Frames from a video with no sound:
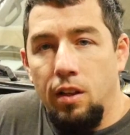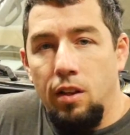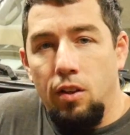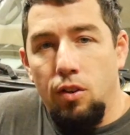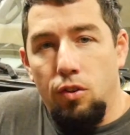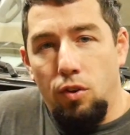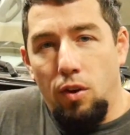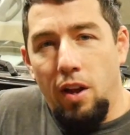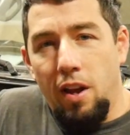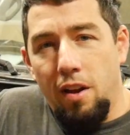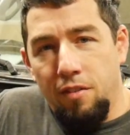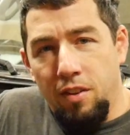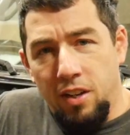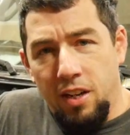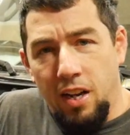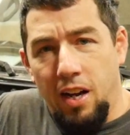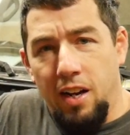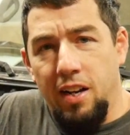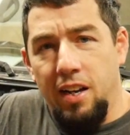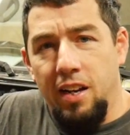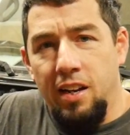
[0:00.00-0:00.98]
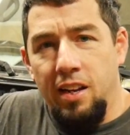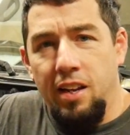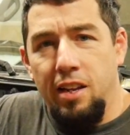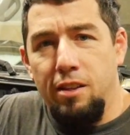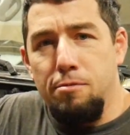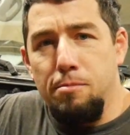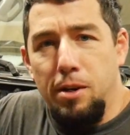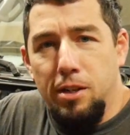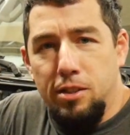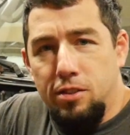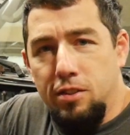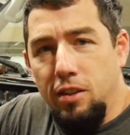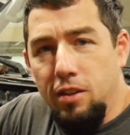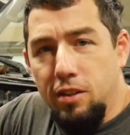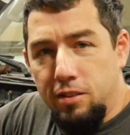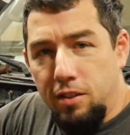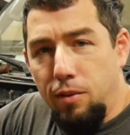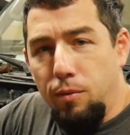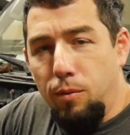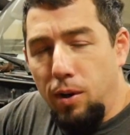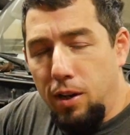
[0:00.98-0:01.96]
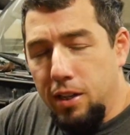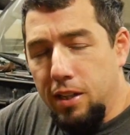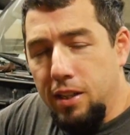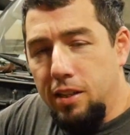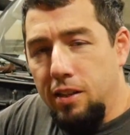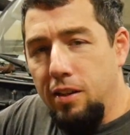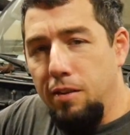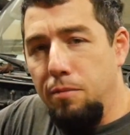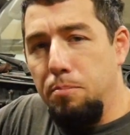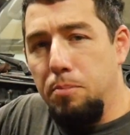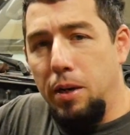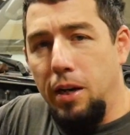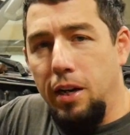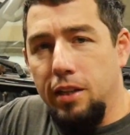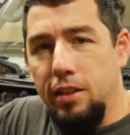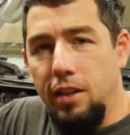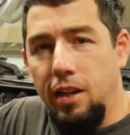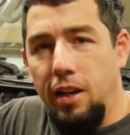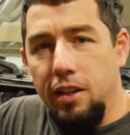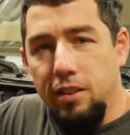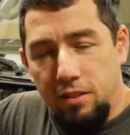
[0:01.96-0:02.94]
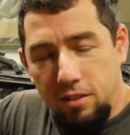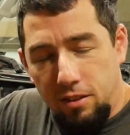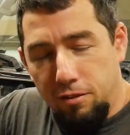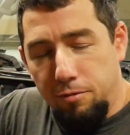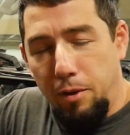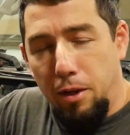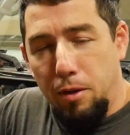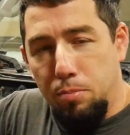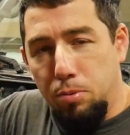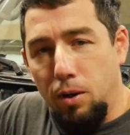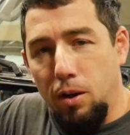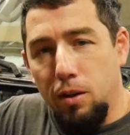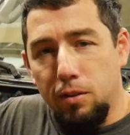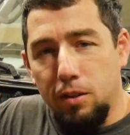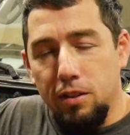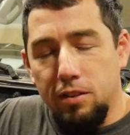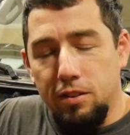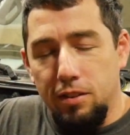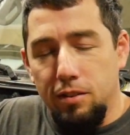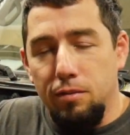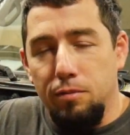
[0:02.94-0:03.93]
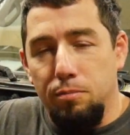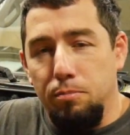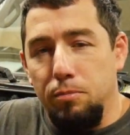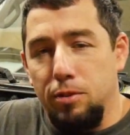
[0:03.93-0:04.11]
So I haven't gotten as much done as I wanted, but I still have made progress, and